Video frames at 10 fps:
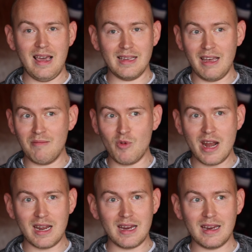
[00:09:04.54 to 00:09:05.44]
as I'm
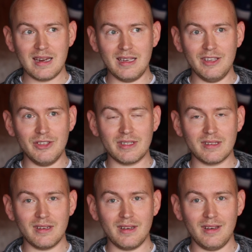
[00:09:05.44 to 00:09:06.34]
ready,
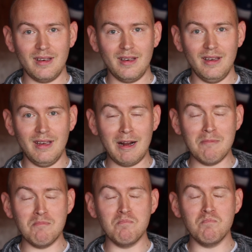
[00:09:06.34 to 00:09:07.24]
is an
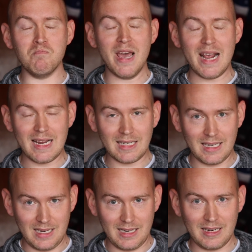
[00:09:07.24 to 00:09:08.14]

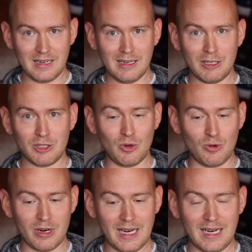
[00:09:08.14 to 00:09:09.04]
amazing
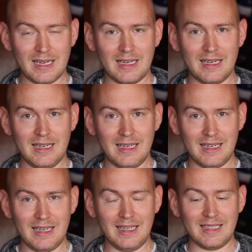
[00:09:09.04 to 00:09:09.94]
story.
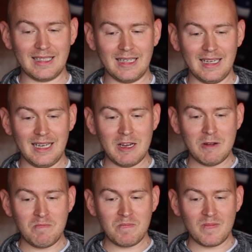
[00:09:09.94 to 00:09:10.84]
It's
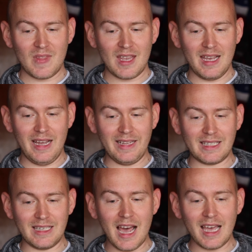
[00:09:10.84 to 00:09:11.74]

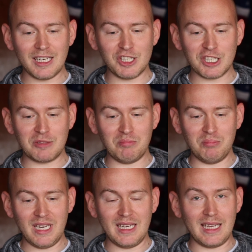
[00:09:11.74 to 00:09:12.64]
not just
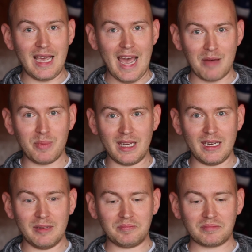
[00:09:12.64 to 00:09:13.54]
being happy